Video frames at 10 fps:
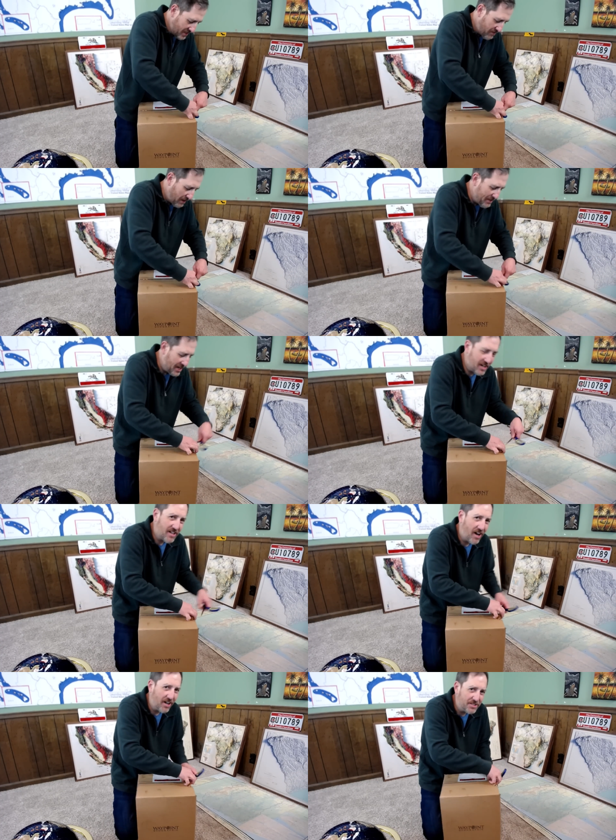probably a good
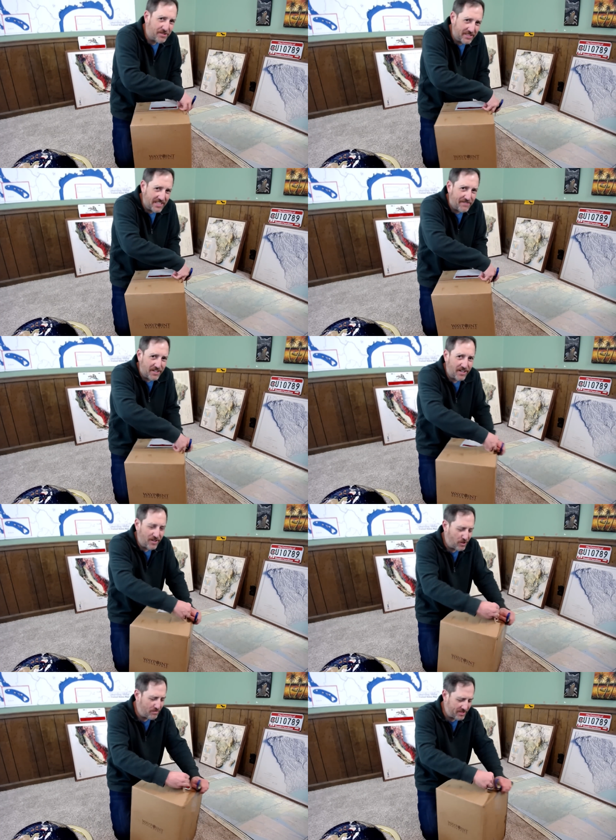100 different
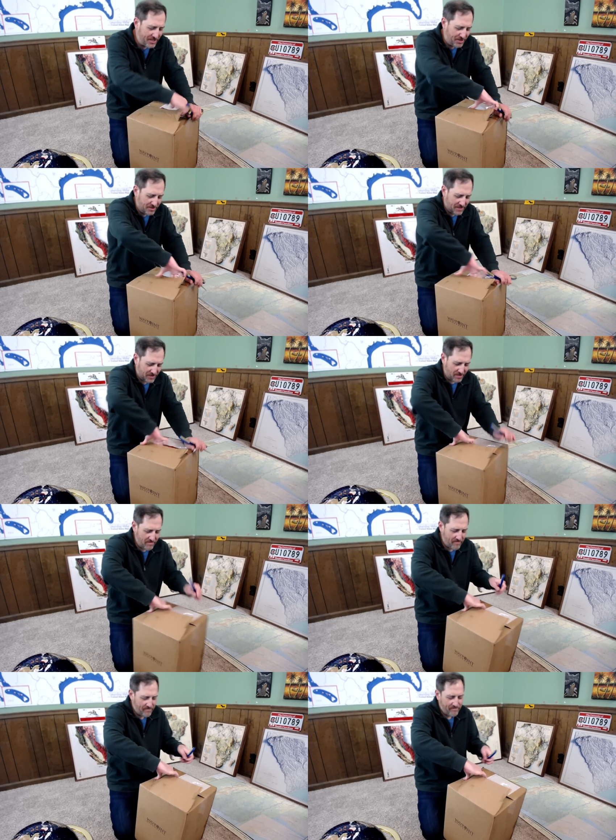globes to choose from.